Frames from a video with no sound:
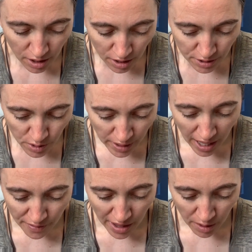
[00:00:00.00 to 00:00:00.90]
So
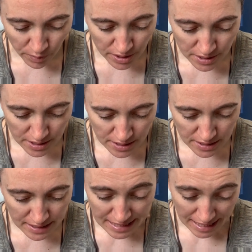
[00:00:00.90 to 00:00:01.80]
yeah, that was
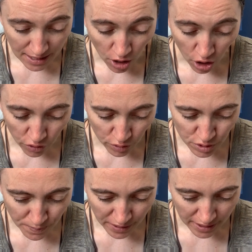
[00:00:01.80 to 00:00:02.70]
seeing all those
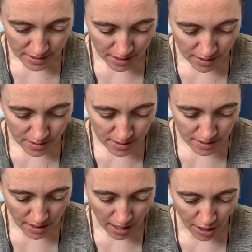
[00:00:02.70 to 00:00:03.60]
places.
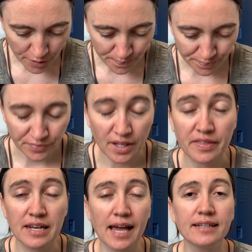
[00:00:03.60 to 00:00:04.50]
The
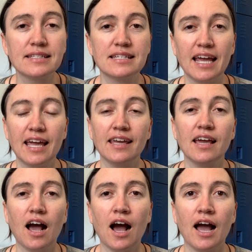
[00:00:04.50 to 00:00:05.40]
next day,
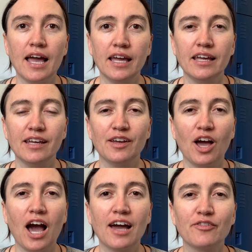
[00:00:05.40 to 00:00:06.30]
I
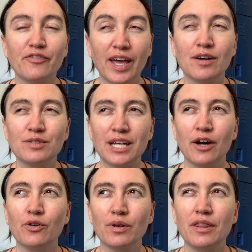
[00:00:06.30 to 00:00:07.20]
had found
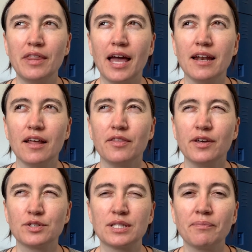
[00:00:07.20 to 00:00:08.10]
out that
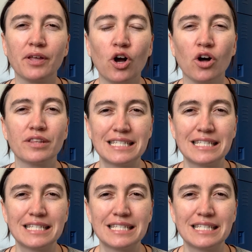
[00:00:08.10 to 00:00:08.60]
there's something called the